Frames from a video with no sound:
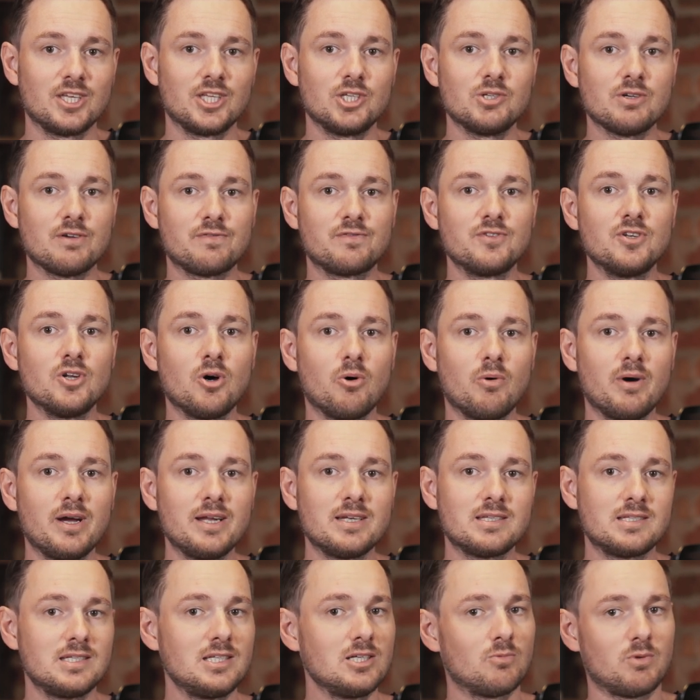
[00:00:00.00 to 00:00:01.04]
You have no
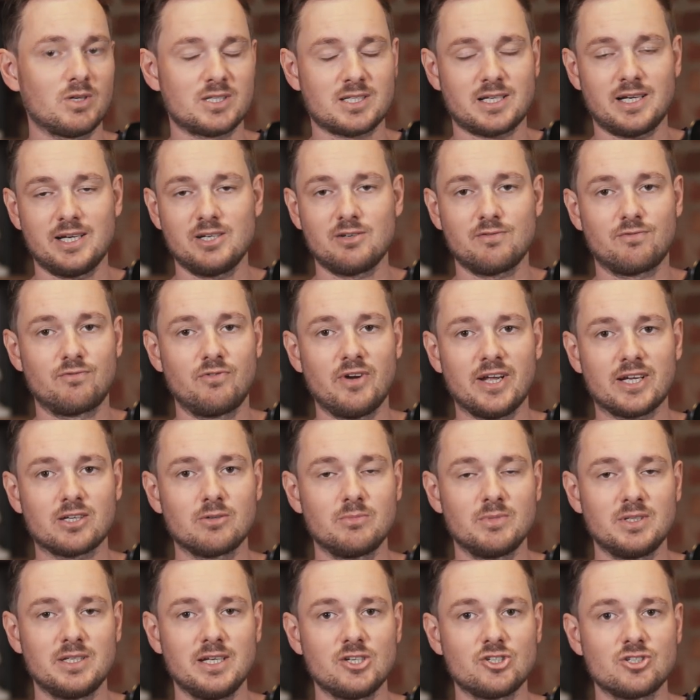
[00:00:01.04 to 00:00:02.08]
idea what kind of
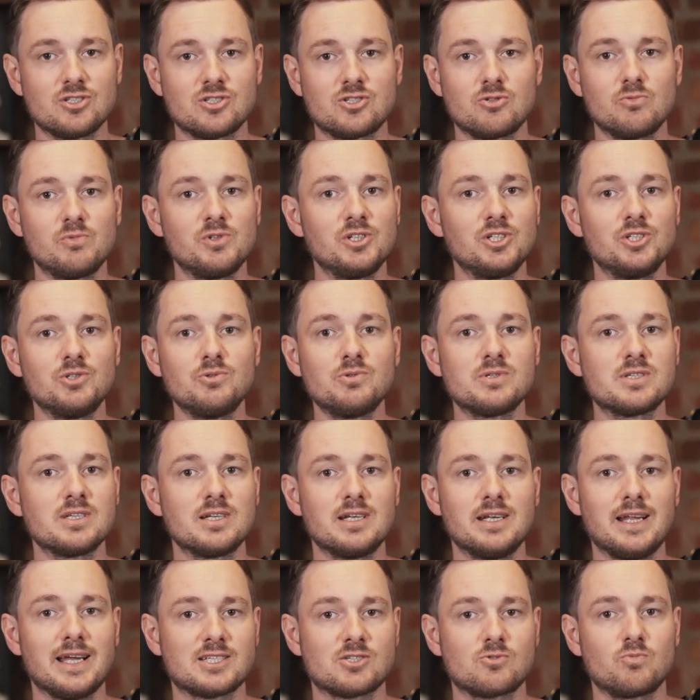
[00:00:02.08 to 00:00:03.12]
recommendations you will use in
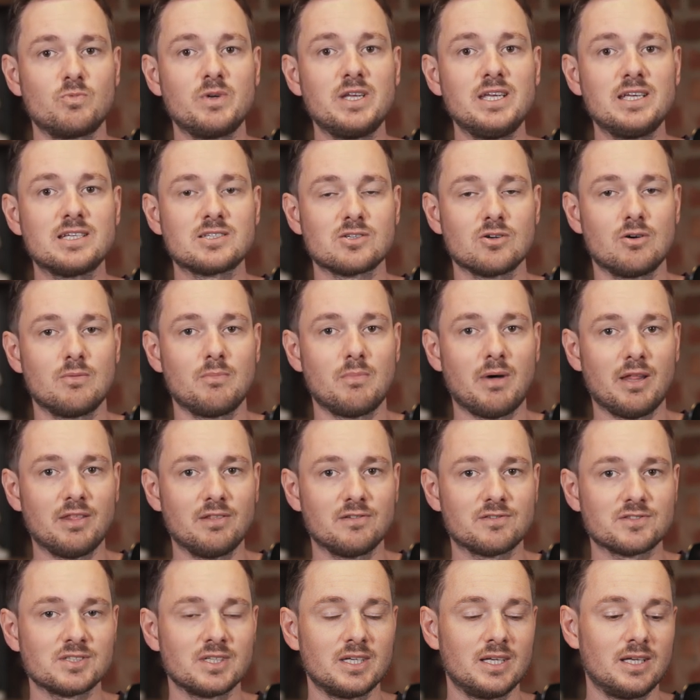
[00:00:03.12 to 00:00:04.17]
the next weeks or
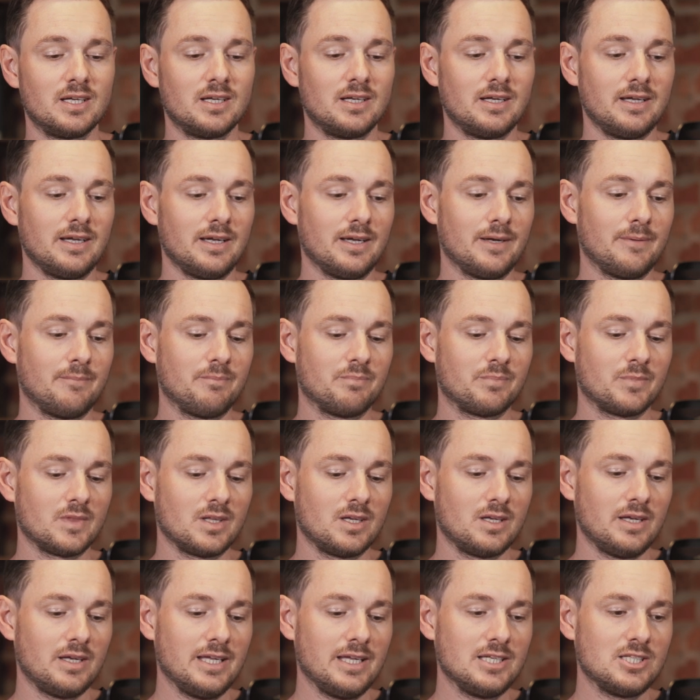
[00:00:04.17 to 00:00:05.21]
months, and
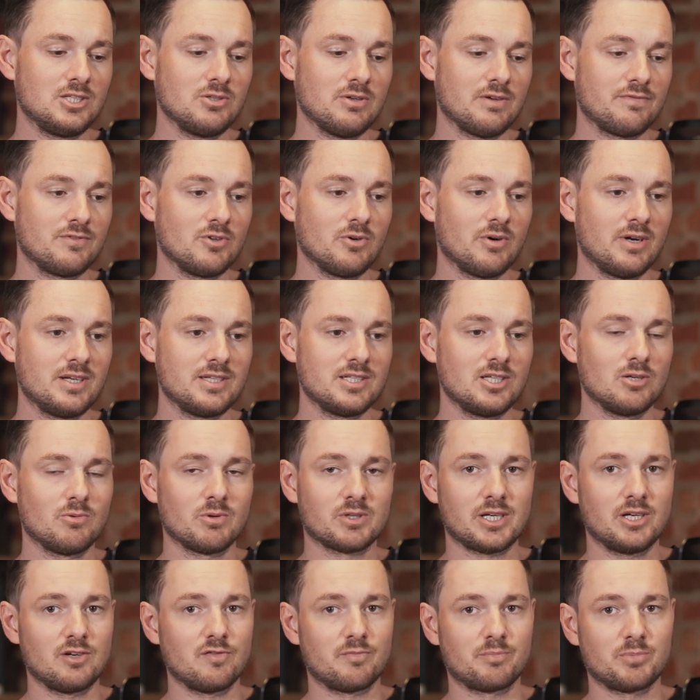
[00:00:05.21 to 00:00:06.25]
you have no idea
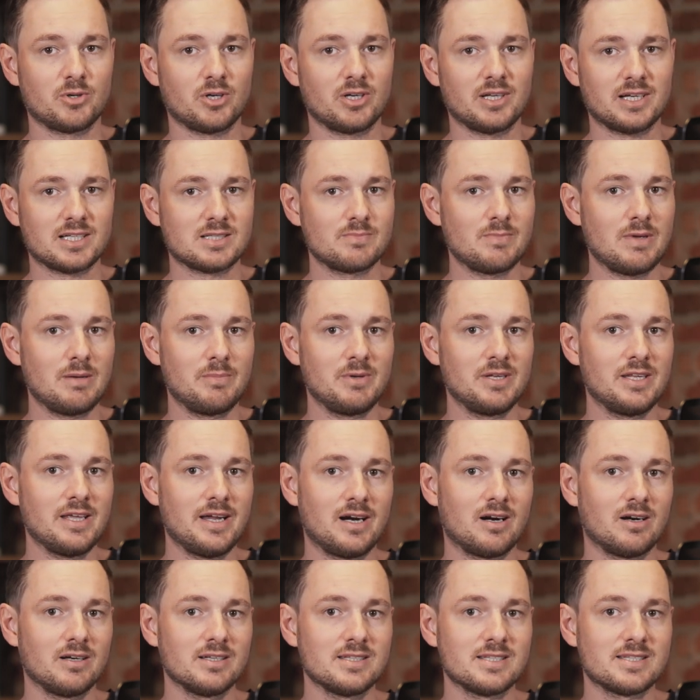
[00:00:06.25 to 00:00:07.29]
what kind of products maybe
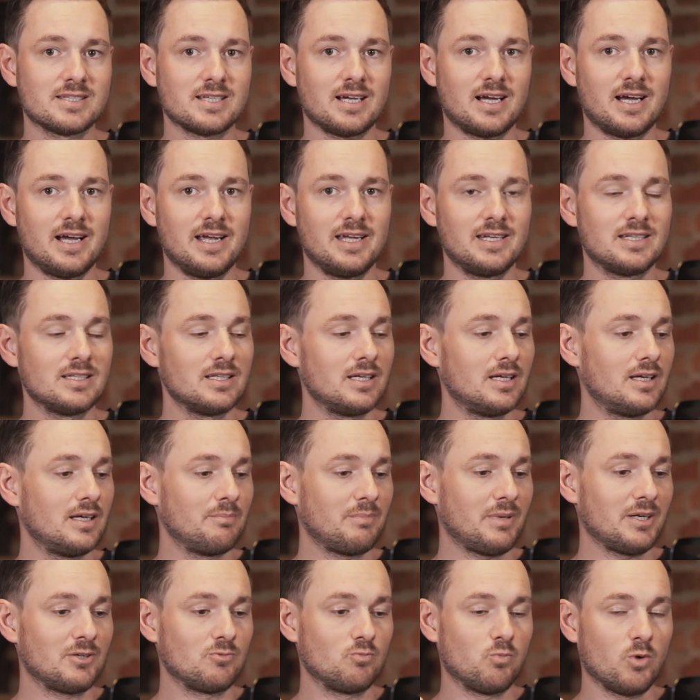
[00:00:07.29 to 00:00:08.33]
there are inside.
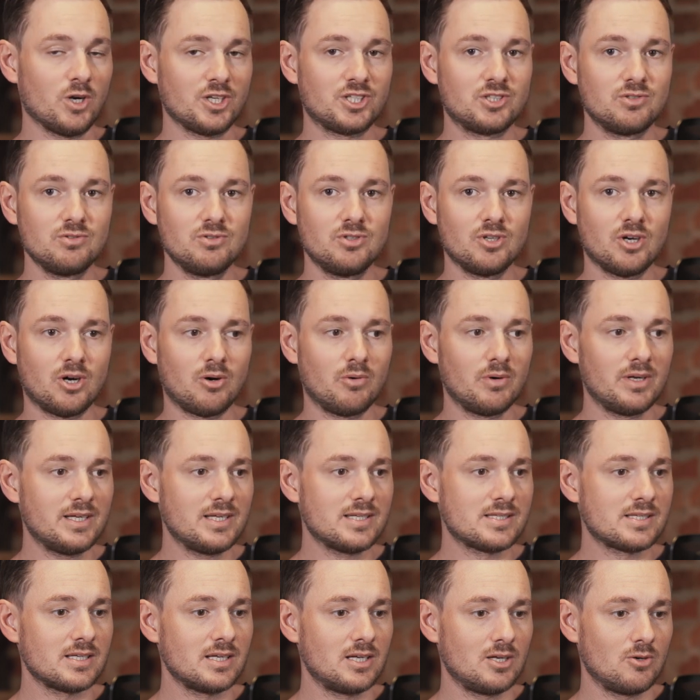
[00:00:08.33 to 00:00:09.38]
But what you know
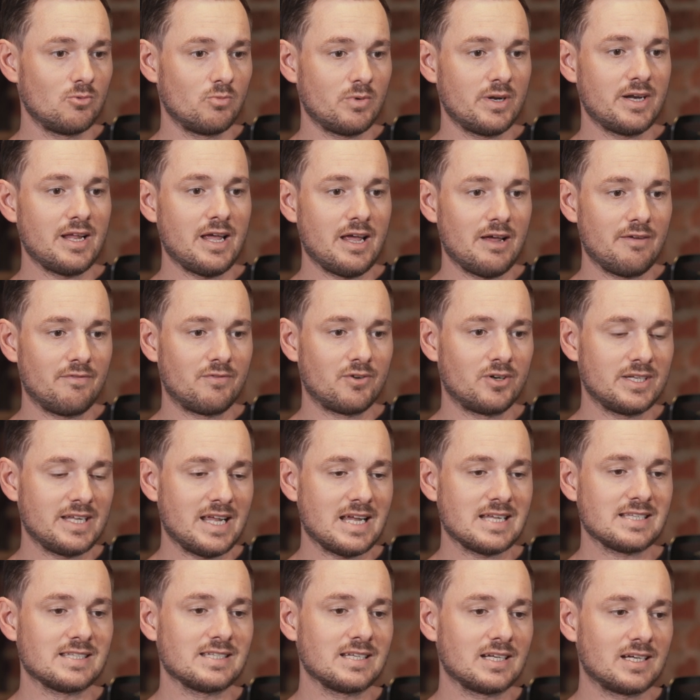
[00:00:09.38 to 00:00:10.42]
is whenever
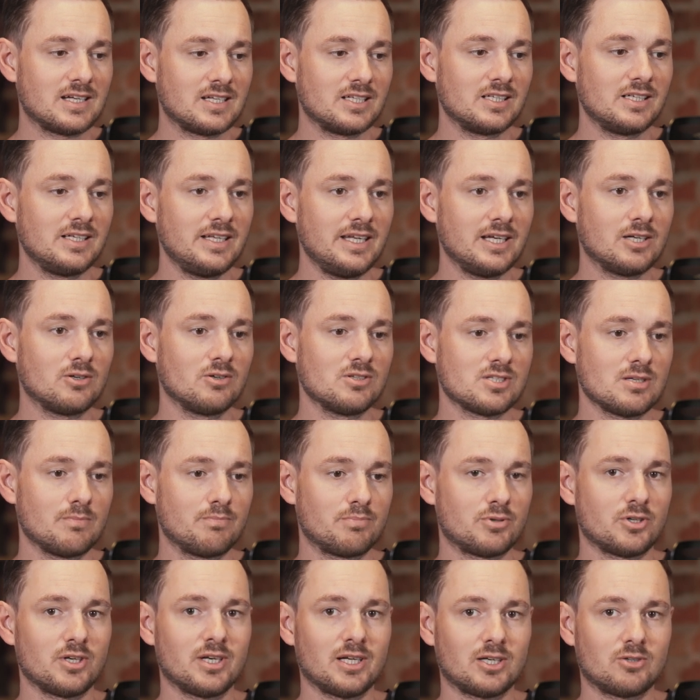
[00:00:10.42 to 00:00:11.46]
there's a click on some
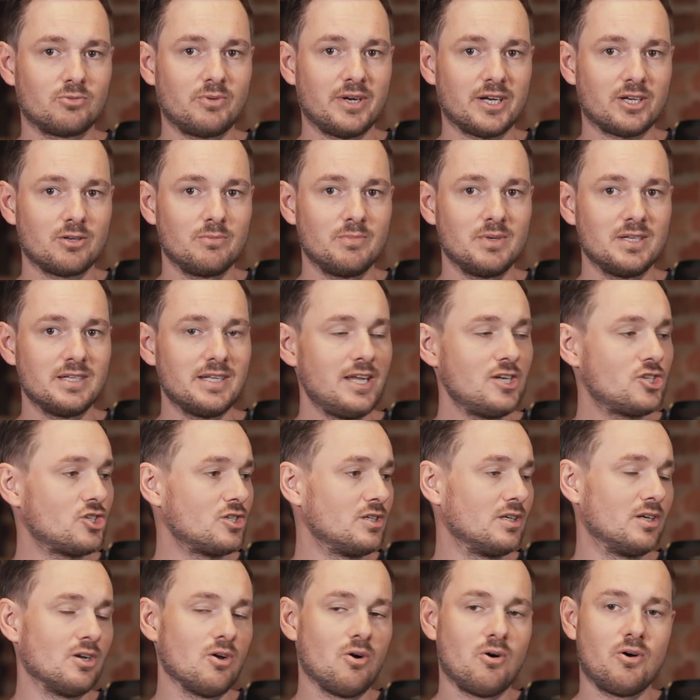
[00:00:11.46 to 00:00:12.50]
product
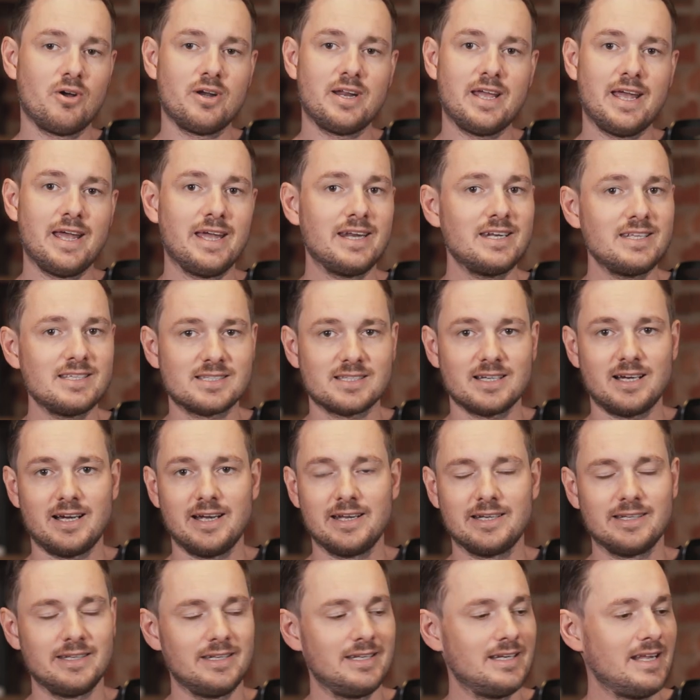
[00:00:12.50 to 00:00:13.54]
recommendation on any
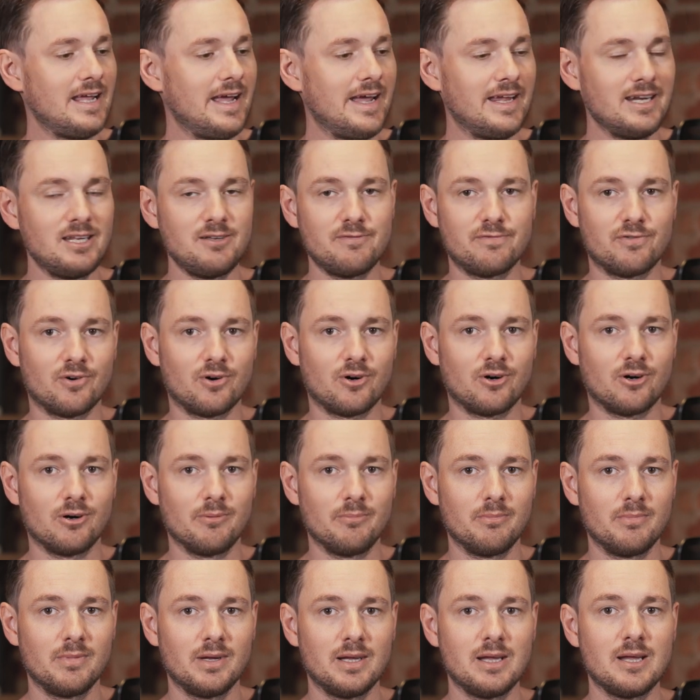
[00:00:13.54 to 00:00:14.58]
site, in any
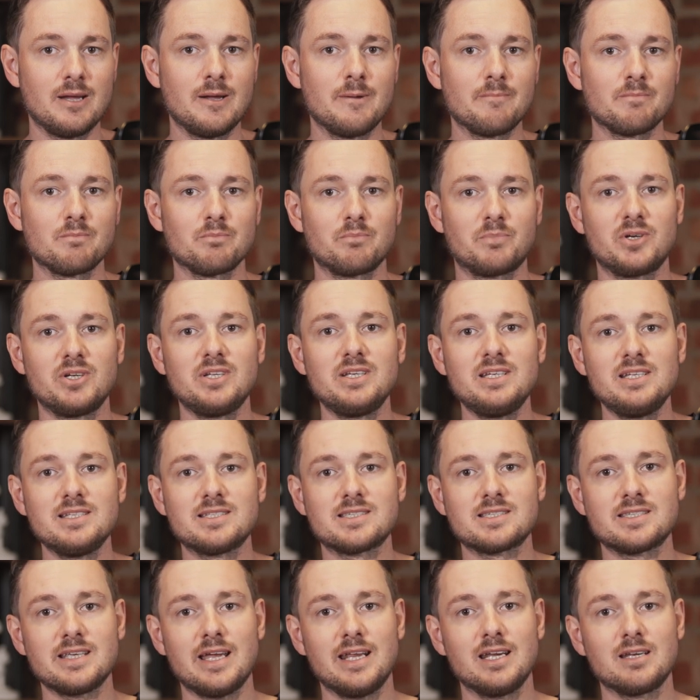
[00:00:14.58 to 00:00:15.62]
form,
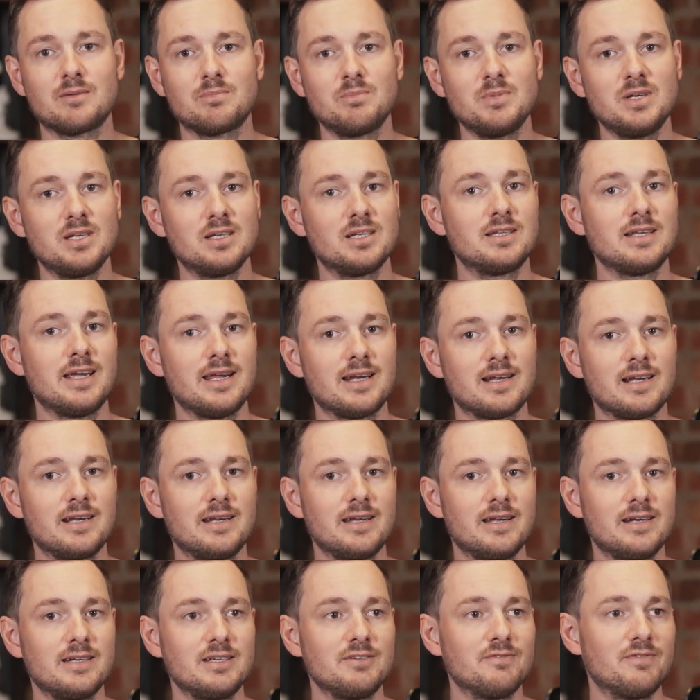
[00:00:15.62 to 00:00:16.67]
please send me in the data
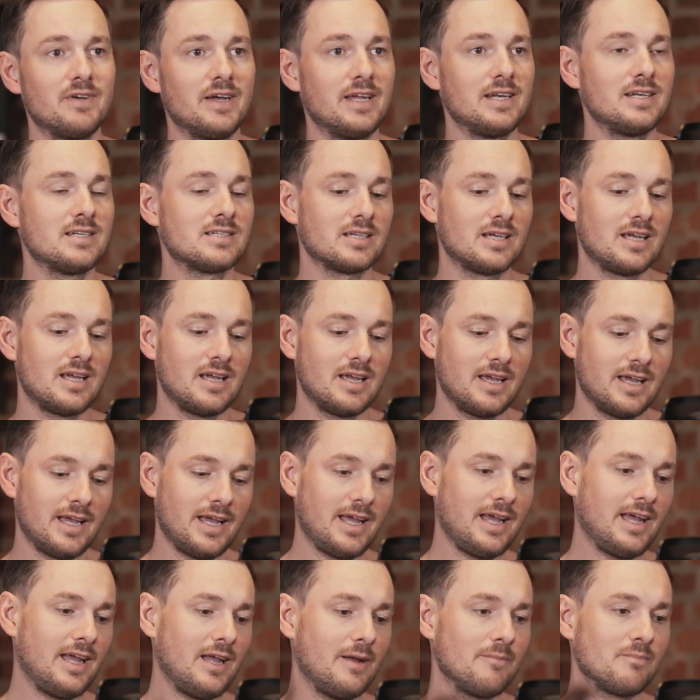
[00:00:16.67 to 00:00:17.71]
layer an event,
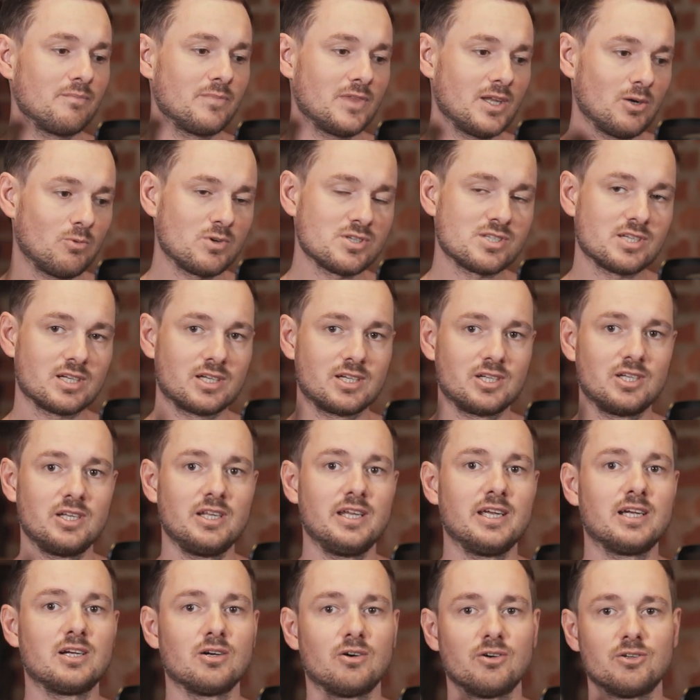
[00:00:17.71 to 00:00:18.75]
hey, there was a
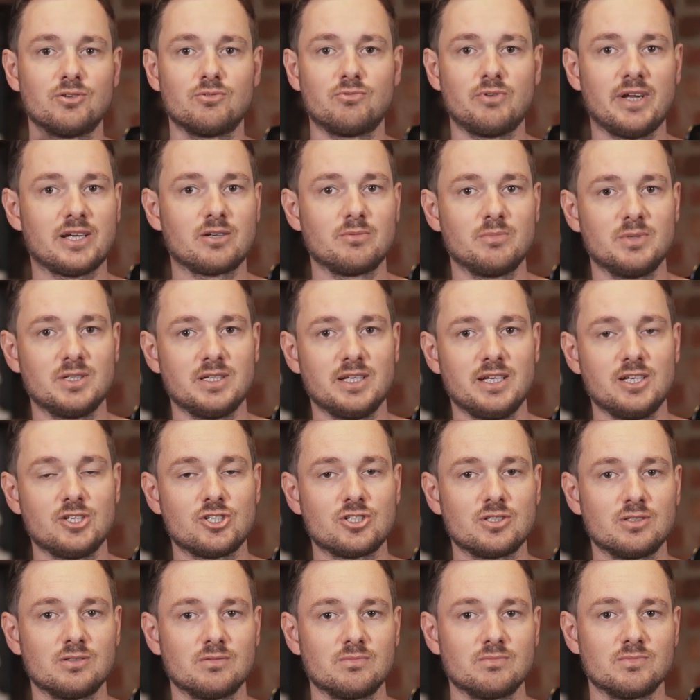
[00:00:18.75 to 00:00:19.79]
click on a
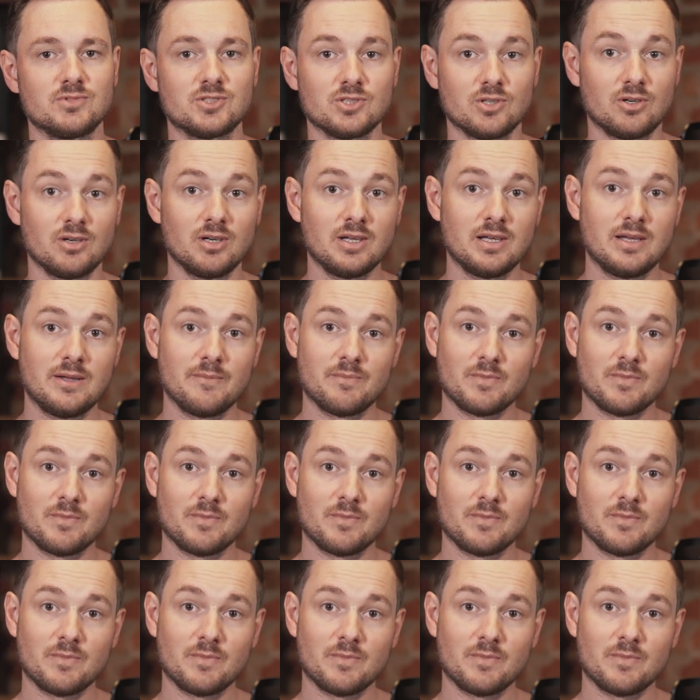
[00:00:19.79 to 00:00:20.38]
recommendation. So